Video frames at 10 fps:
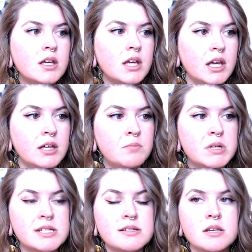In
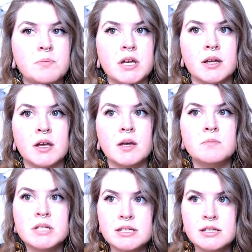Mississippi,
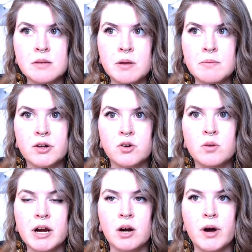Mississippi Medical
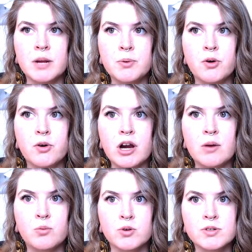Marijuana
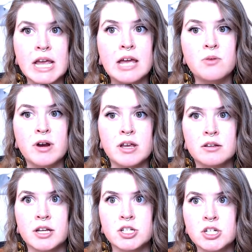Program rules and
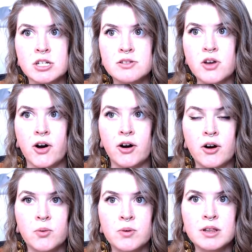regulations
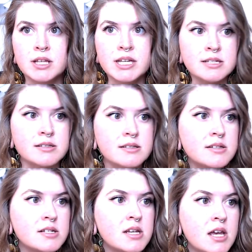are released.